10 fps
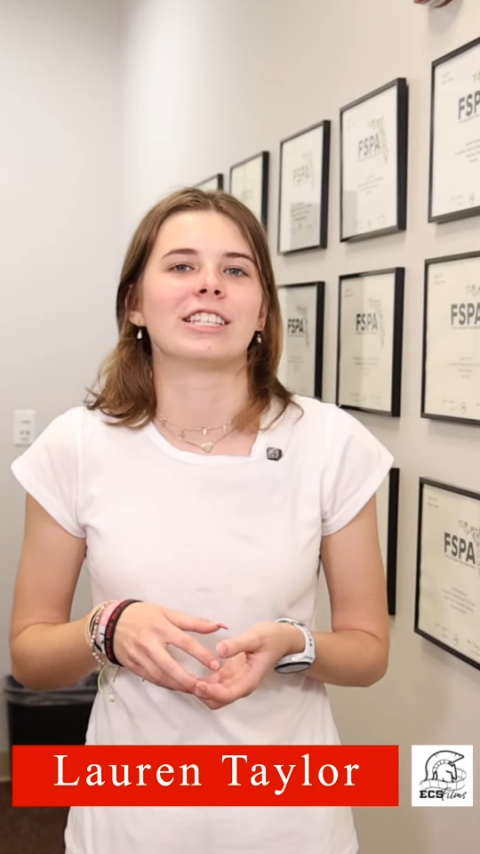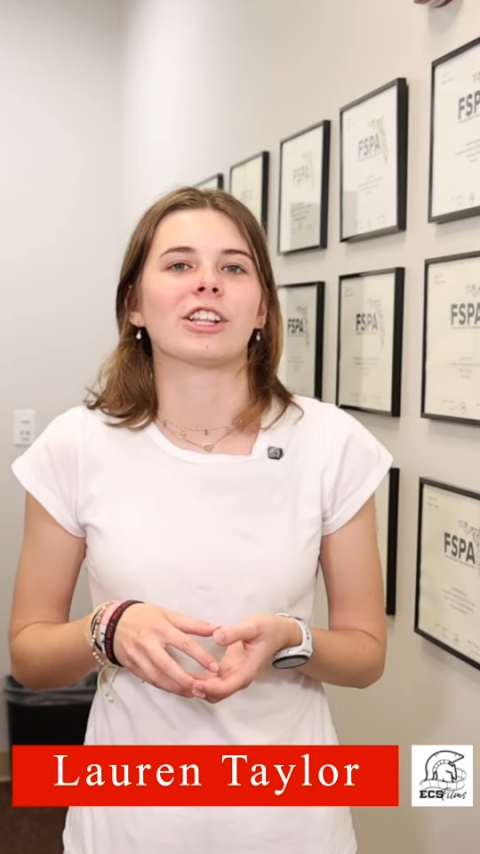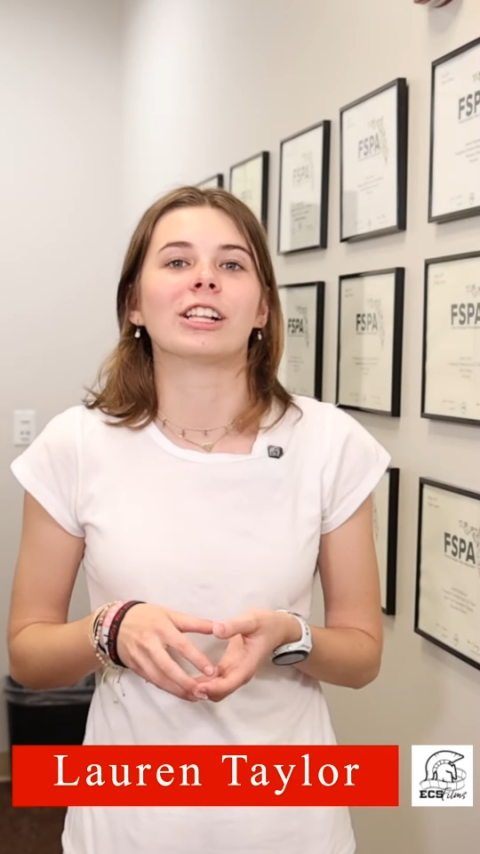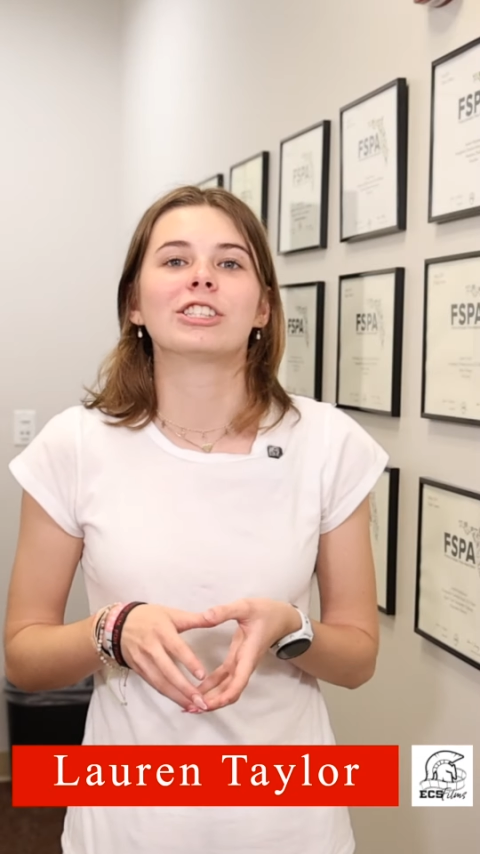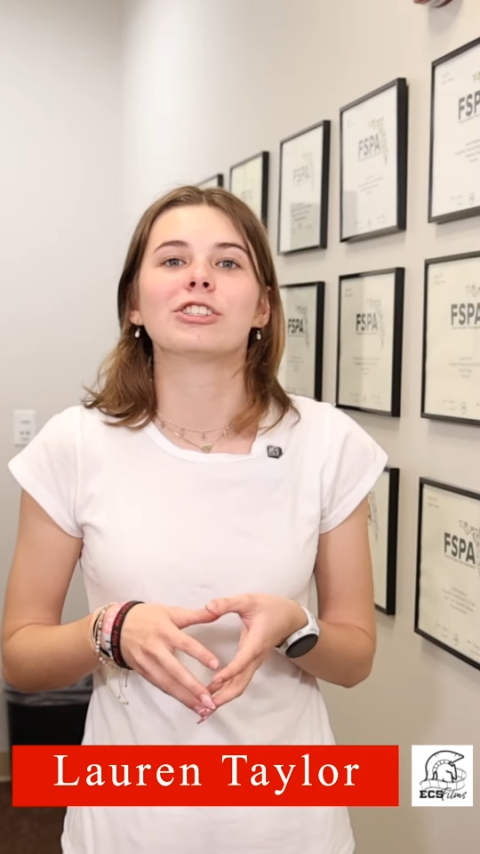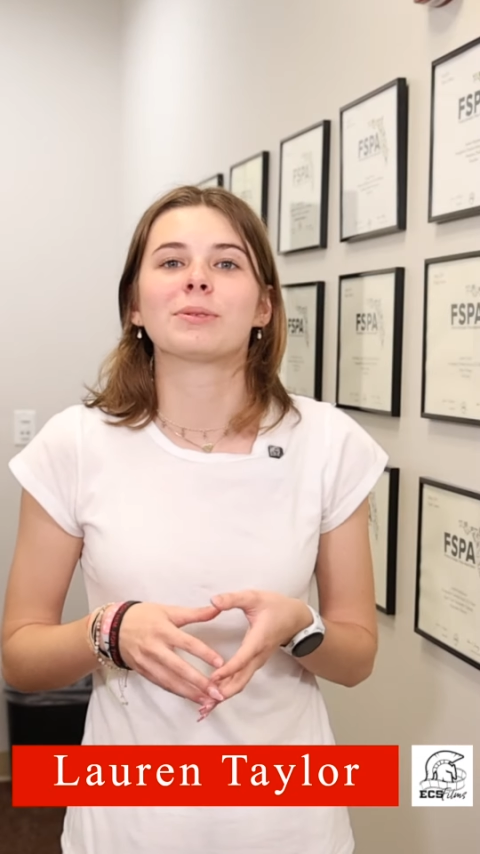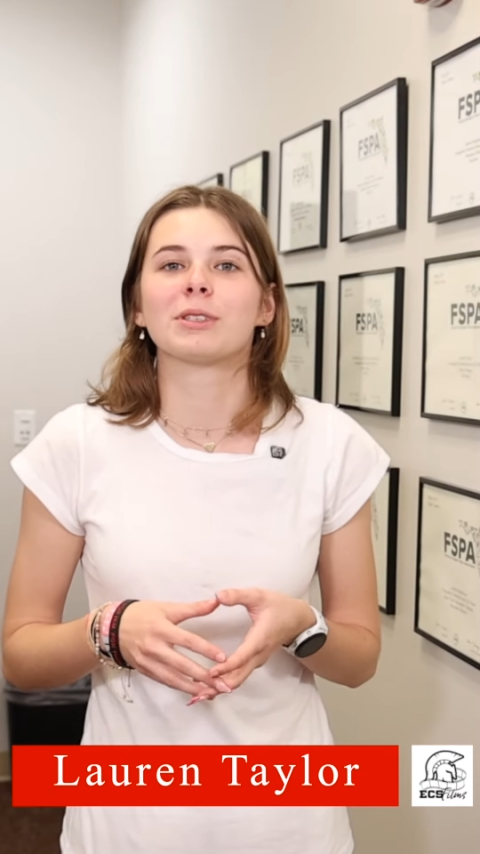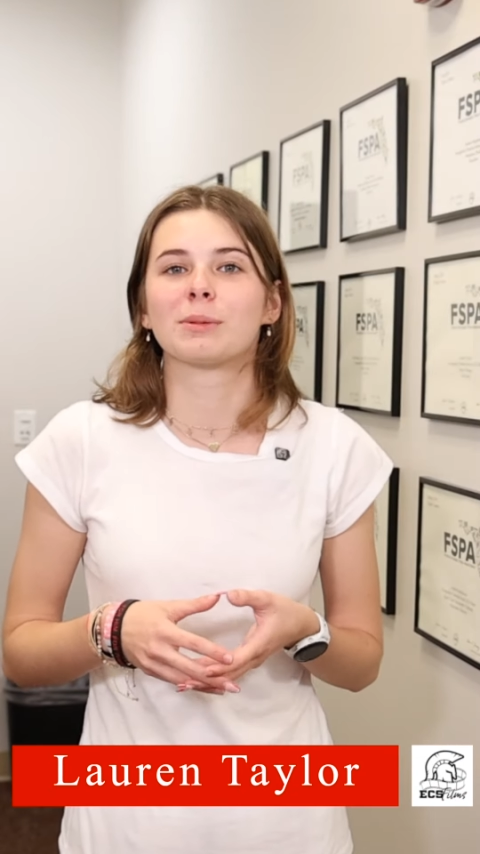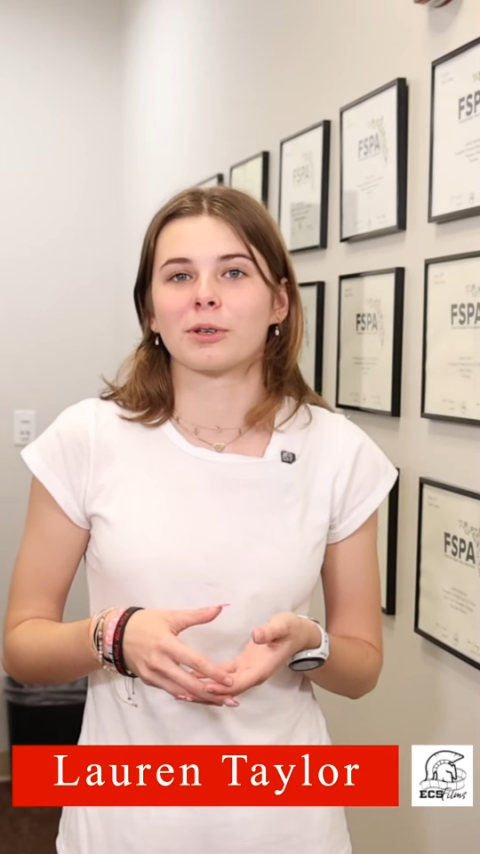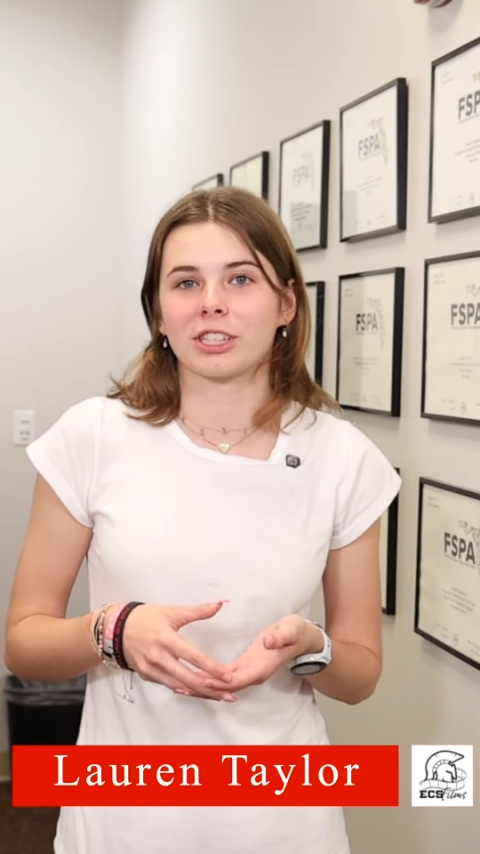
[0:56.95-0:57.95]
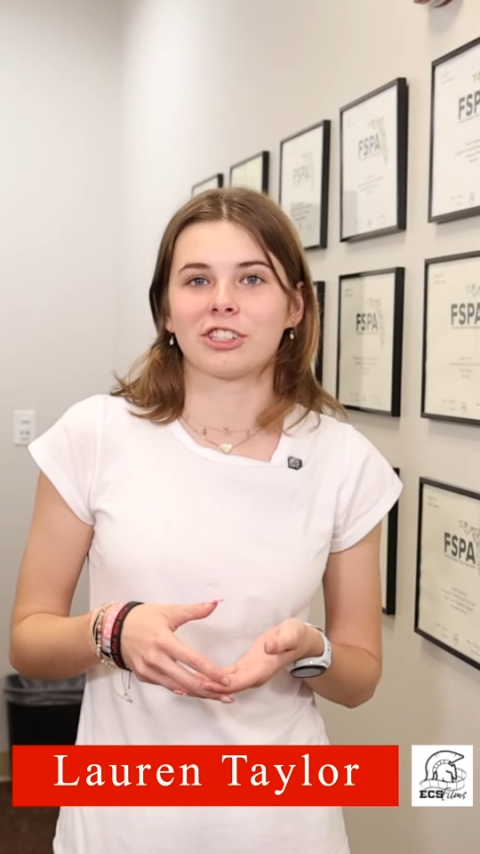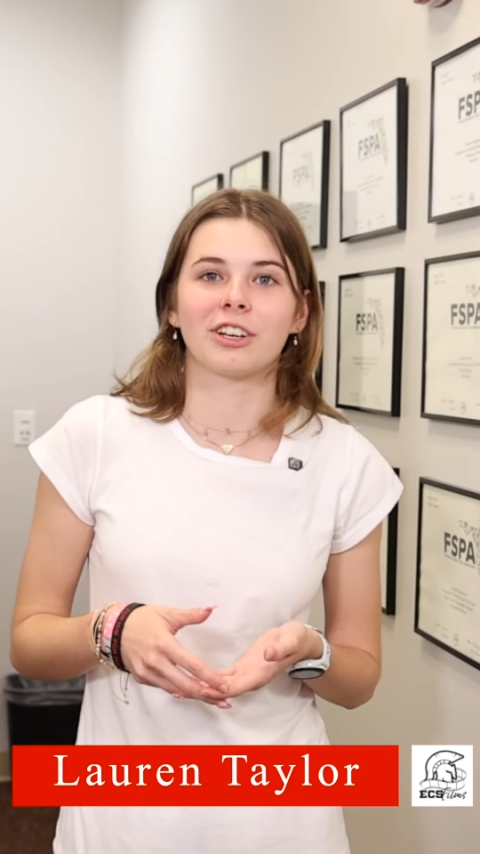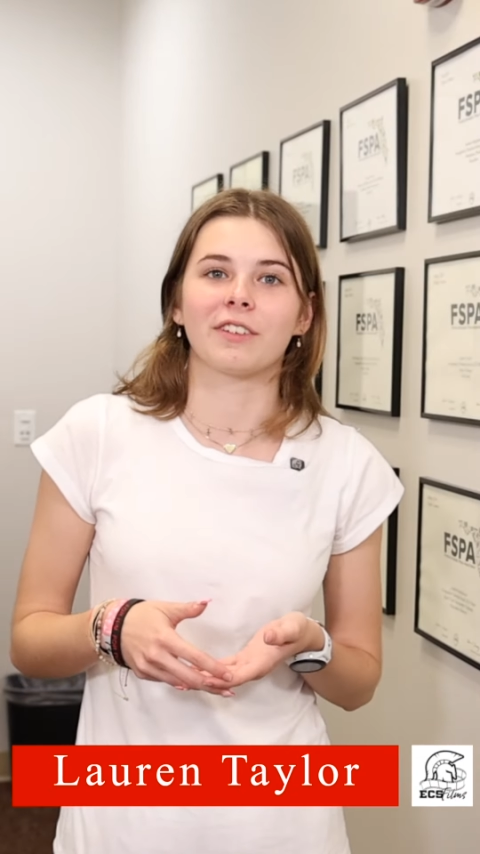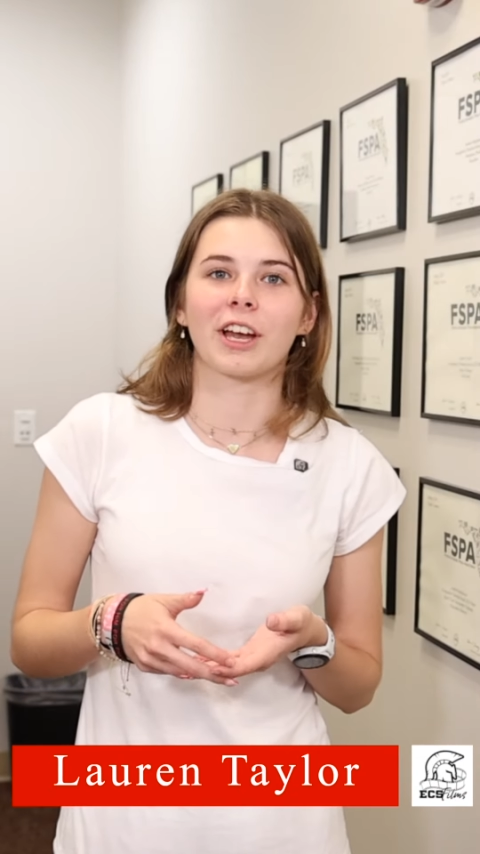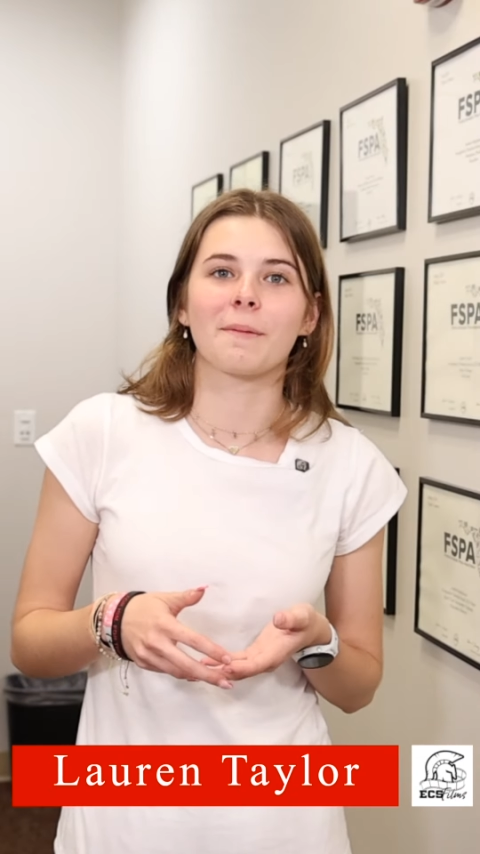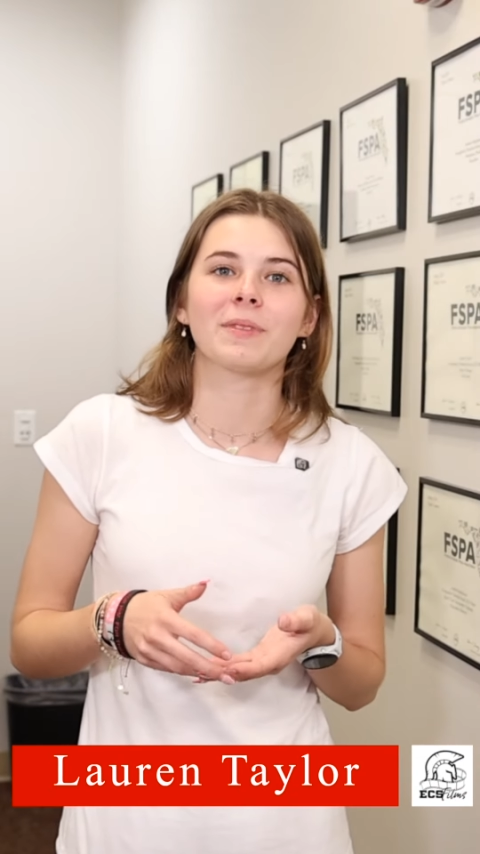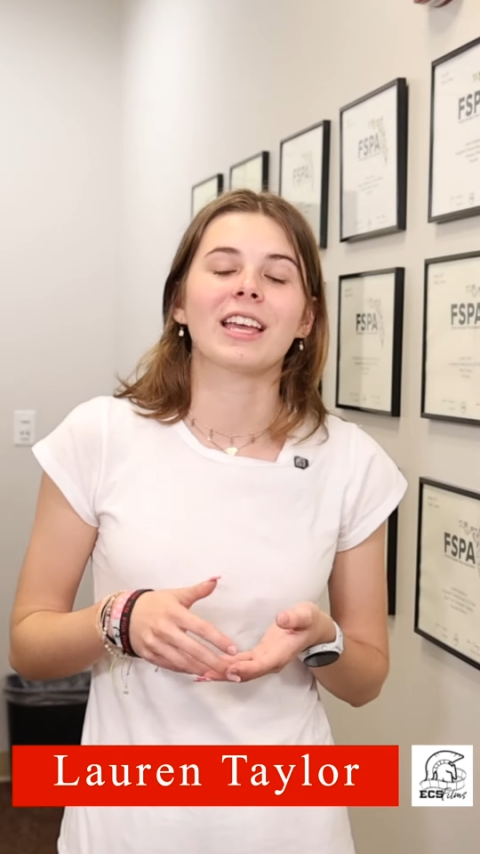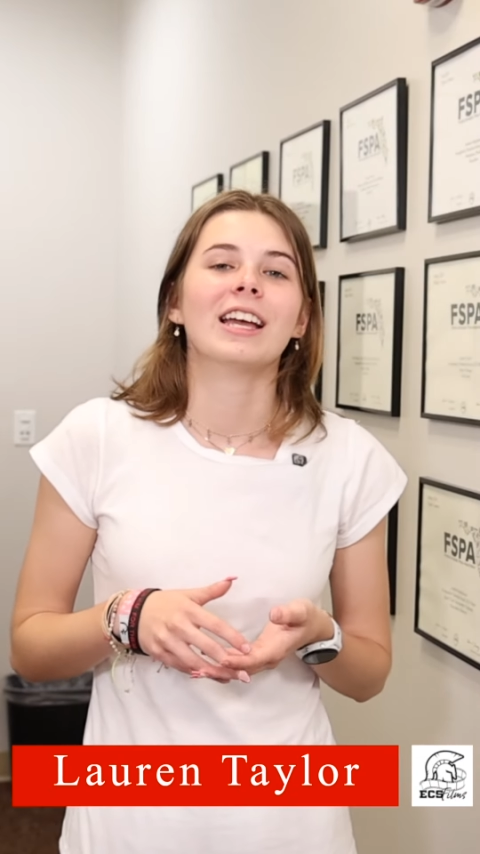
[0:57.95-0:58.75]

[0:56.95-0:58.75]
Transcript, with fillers: so let's do some sports trivia.